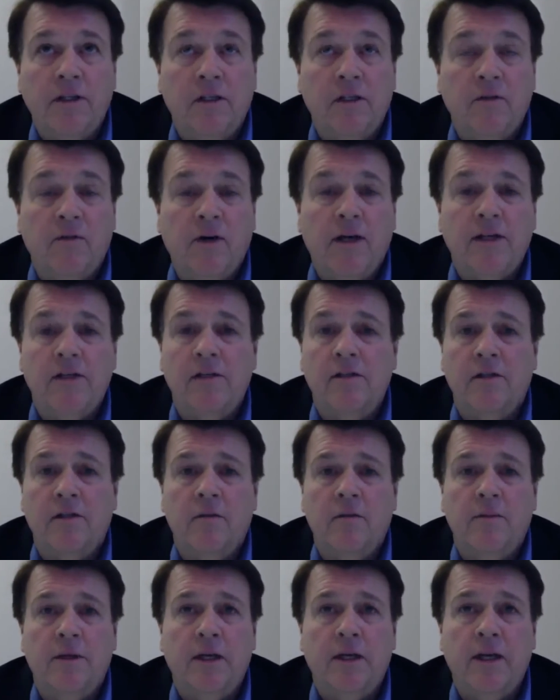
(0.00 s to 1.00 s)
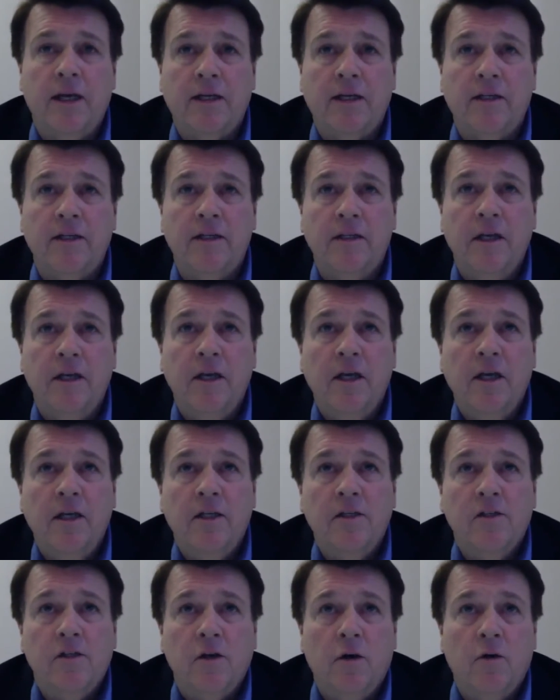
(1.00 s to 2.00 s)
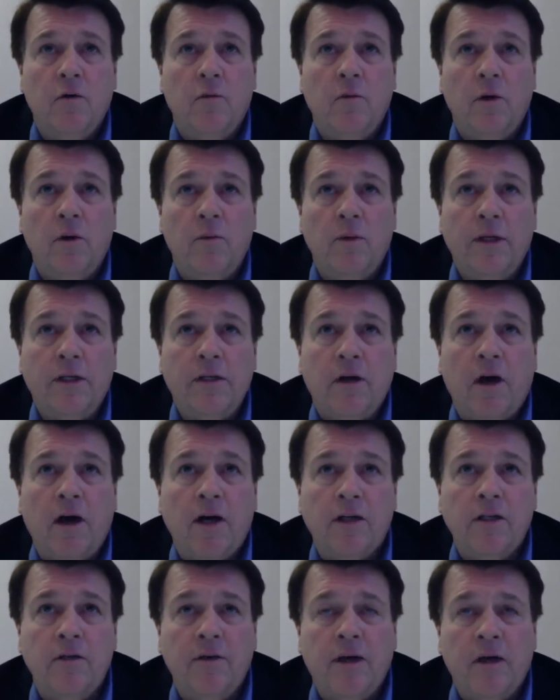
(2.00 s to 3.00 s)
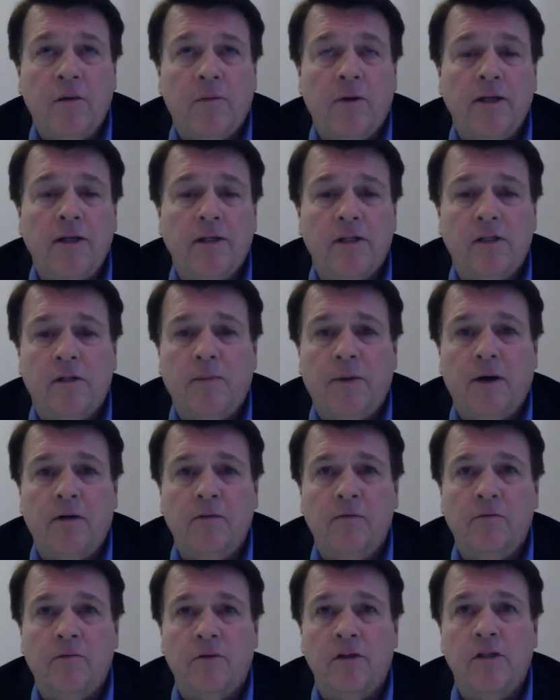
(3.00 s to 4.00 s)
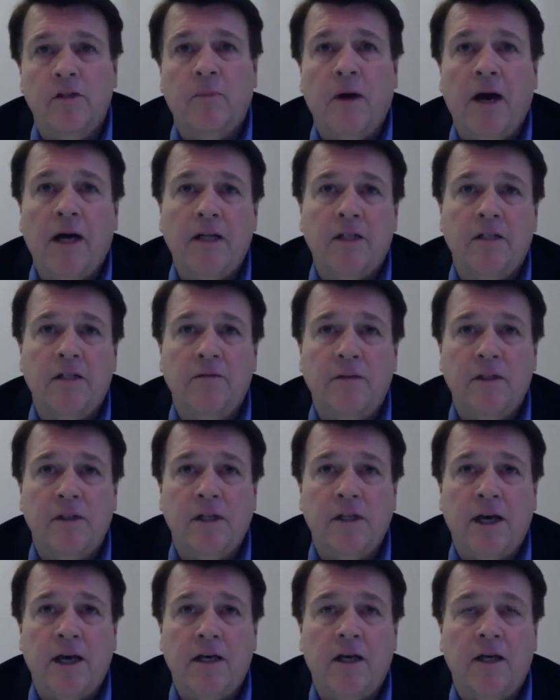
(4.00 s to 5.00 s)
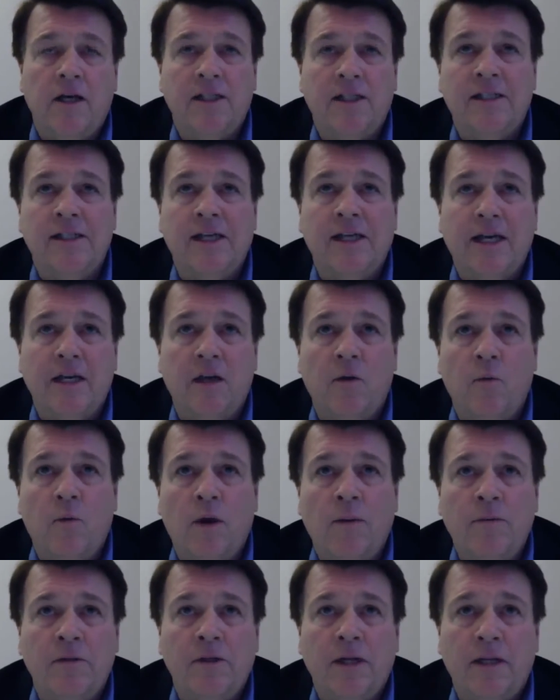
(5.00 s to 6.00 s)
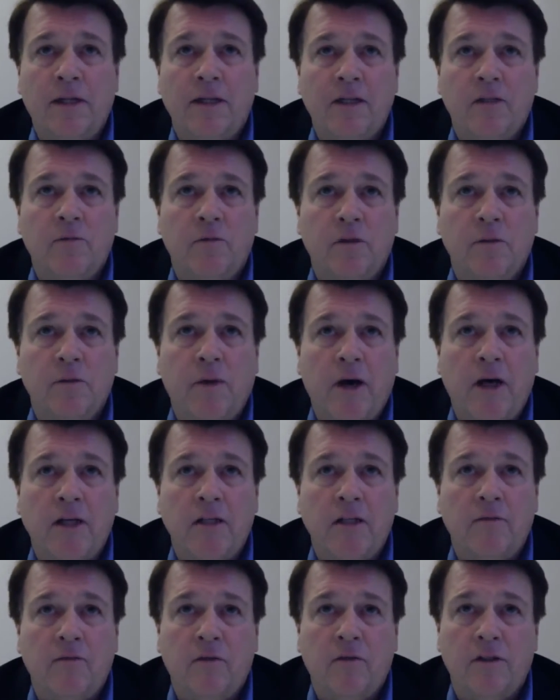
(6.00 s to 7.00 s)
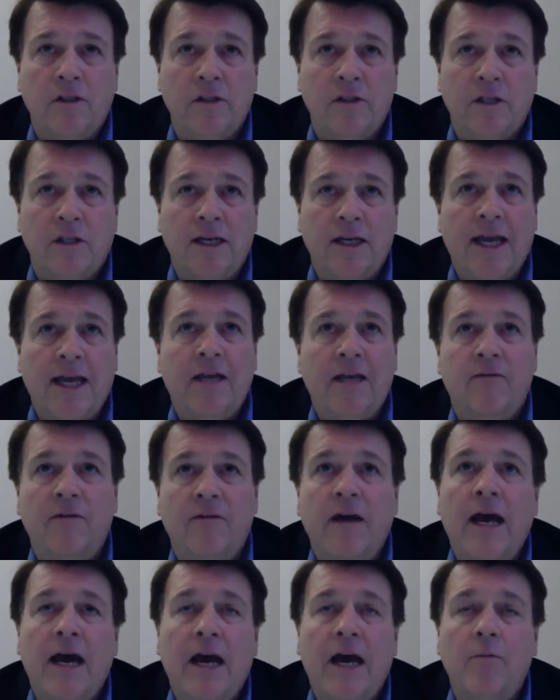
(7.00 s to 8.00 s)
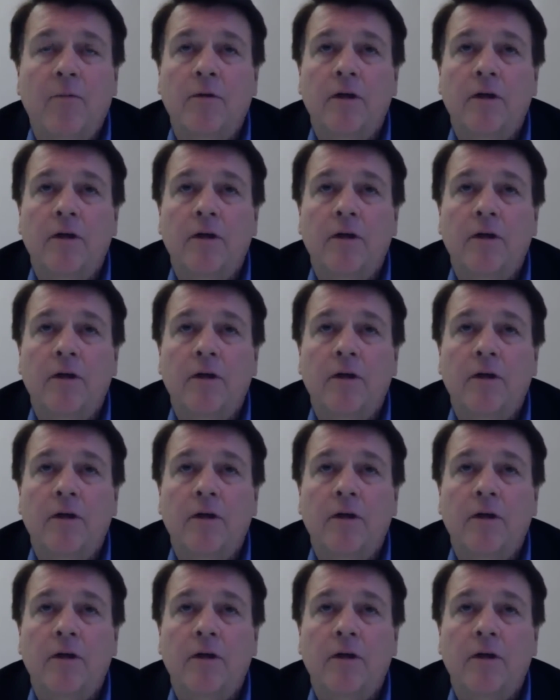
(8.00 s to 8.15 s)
devices are going to be connected. So when we talk to enterprises about responsive design, a website that's responsive versus a native app,